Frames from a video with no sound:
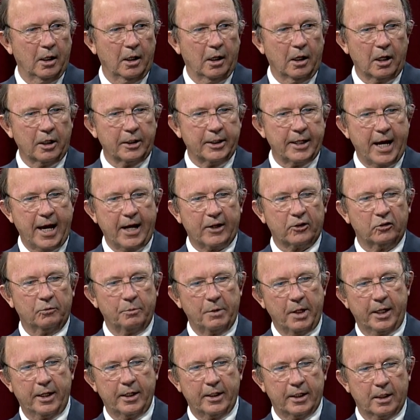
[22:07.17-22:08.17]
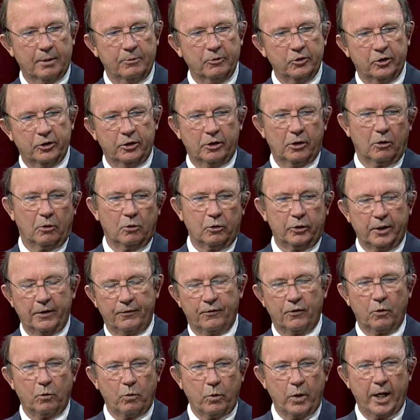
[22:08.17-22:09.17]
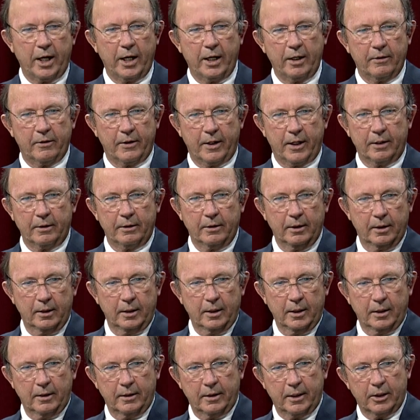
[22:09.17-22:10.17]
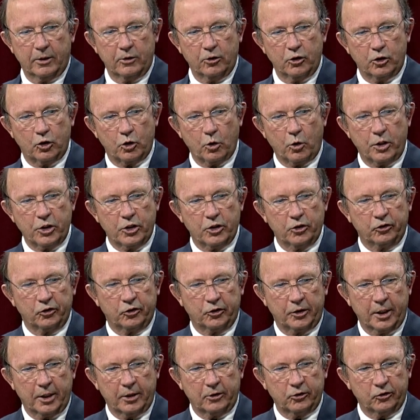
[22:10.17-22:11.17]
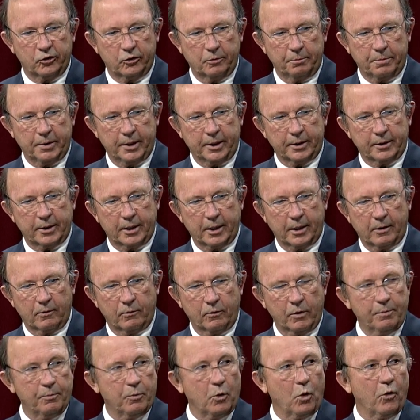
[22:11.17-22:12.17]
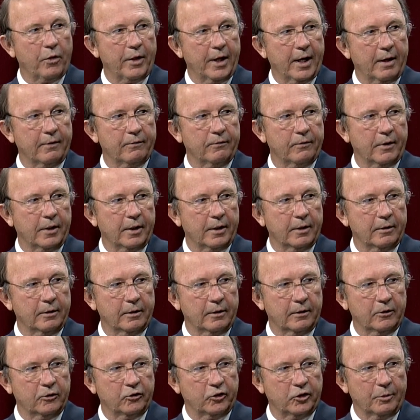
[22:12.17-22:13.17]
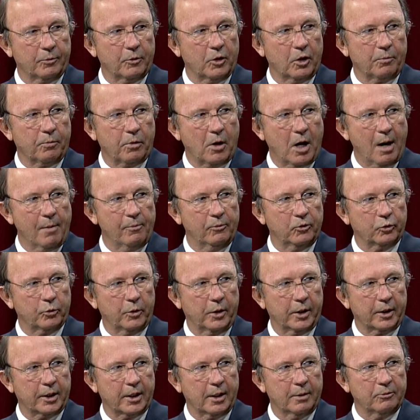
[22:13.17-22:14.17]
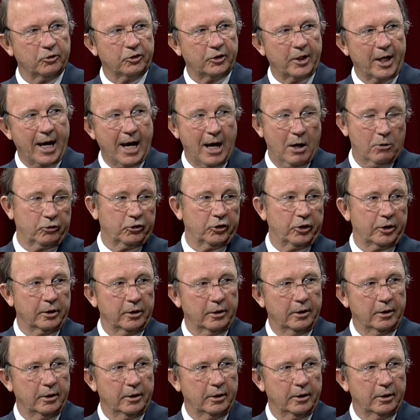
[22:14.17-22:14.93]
our tax money comes in a whole different way than George's does, but we both have similar problems when it comes to housing.